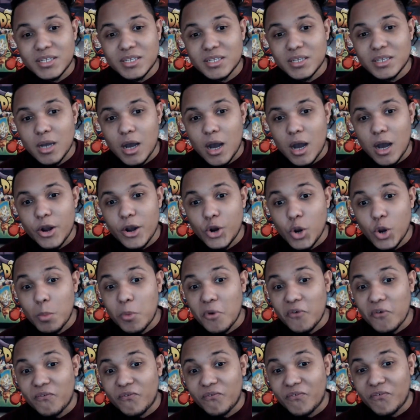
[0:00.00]

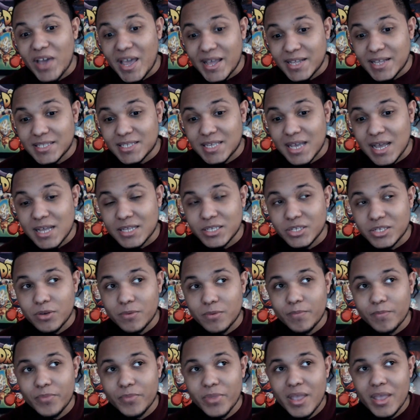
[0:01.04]
noble
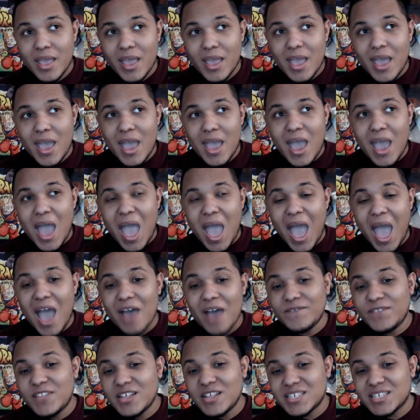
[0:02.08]
phantasm
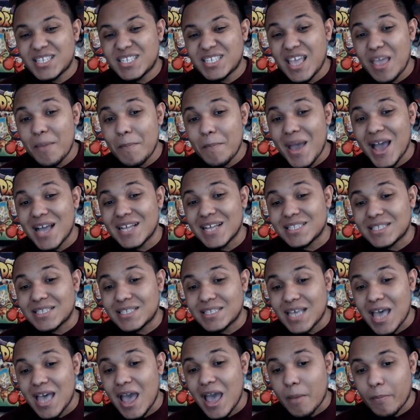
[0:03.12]
have the same
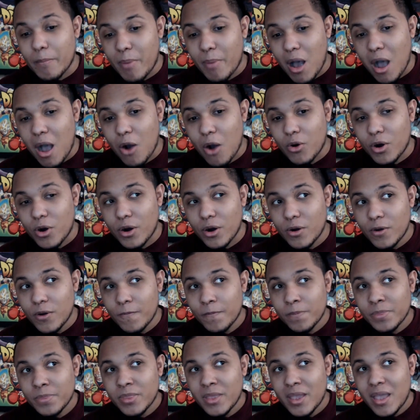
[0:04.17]
attack power
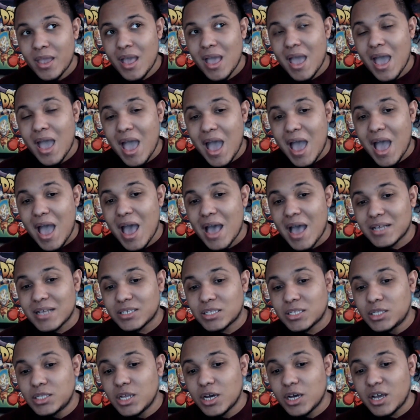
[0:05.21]
as
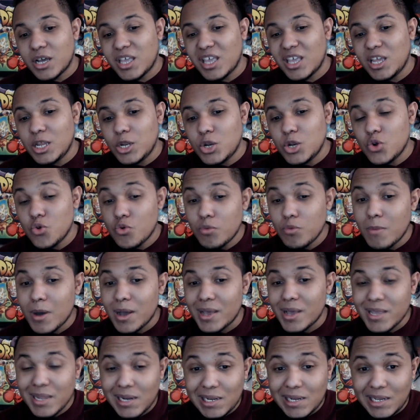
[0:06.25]
the Enuma
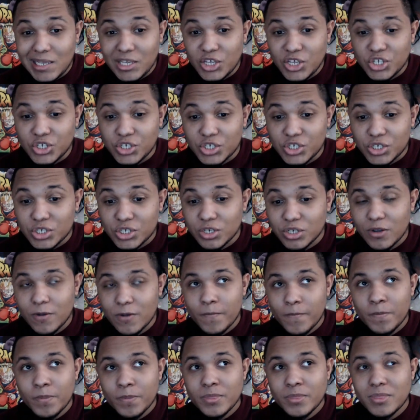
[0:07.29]
Elish
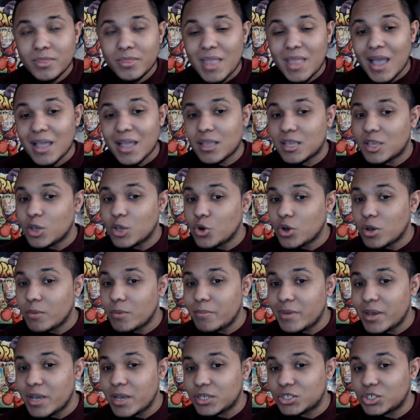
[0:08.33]
that
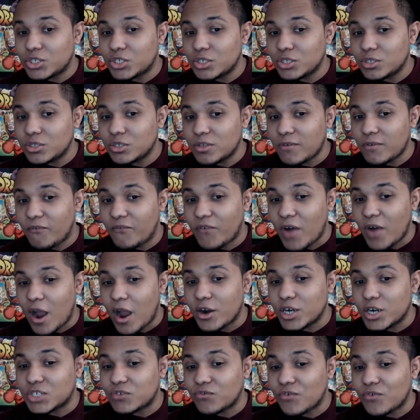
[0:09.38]
Gilgamesh
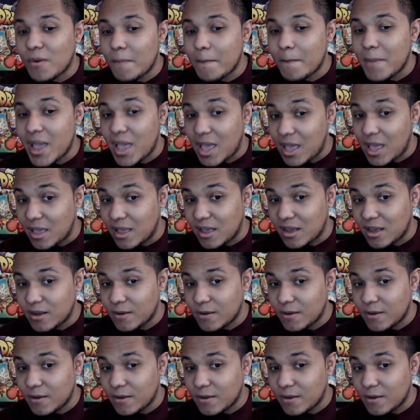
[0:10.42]
fires from Ea?